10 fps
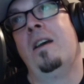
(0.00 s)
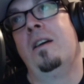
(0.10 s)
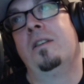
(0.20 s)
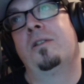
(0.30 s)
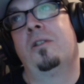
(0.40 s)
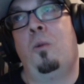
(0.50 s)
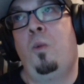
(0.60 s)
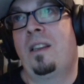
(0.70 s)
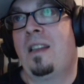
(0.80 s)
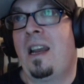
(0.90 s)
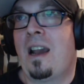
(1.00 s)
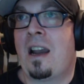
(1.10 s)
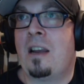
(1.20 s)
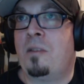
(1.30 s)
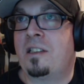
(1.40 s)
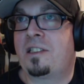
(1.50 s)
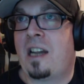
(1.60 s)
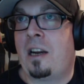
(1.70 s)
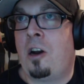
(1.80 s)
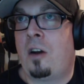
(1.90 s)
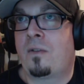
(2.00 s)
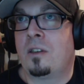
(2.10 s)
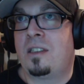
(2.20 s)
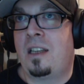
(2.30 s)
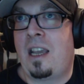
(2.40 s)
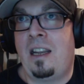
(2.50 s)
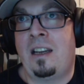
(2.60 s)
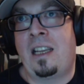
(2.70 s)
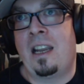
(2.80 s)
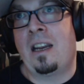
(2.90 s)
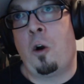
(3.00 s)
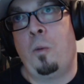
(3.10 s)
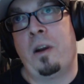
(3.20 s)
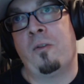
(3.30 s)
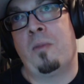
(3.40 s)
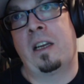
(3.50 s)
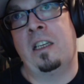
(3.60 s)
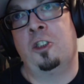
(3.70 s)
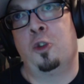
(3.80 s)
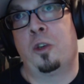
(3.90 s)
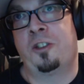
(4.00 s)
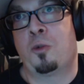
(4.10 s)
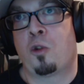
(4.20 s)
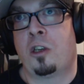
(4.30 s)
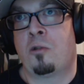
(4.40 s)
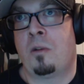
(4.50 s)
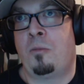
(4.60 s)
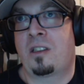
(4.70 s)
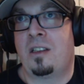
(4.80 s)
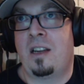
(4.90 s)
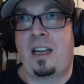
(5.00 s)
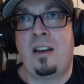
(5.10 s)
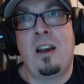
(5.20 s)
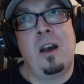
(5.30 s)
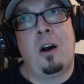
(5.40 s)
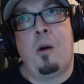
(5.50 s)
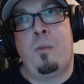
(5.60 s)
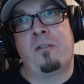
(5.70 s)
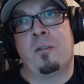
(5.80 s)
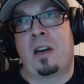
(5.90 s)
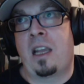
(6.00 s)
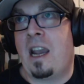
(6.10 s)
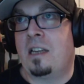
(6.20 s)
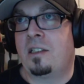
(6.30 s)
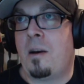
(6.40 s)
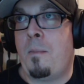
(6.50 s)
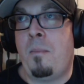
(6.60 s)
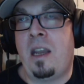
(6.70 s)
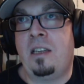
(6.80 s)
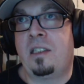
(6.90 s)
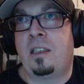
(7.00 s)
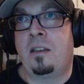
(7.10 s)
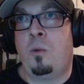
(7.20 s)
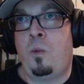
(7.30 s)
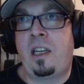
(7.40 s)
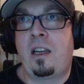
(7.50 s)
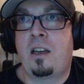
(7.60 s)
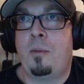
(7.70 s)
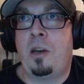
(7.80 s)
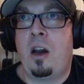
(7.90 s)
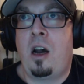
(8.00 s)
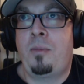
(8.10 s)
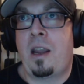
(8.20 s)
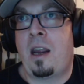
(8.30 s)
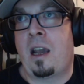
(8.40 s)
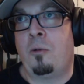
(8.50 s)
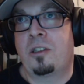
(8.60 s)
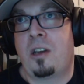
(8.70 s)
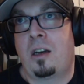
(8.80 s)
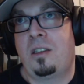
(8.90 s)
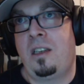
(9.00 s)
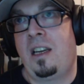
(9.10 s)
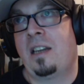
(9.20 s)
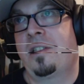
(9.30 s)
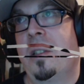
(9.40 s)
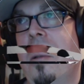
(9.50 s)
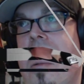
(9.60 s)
So with that, I am going to sign off for today. Again, I hope everybody enjoys the Royal Rumble tonight. Hope everybody has an amazing week coming up, and I will talk to you guys soon.